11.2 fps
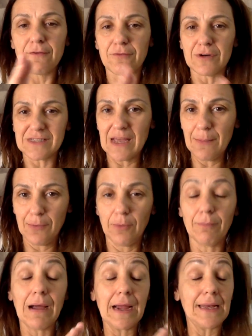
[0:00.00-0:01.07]
For example,
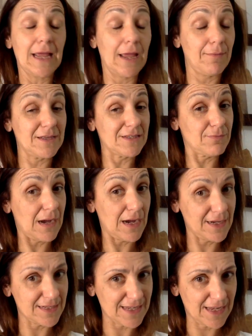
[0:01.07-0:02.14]
my name is
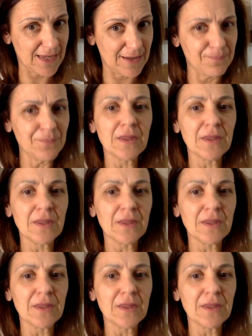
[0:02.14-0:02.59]
Maite.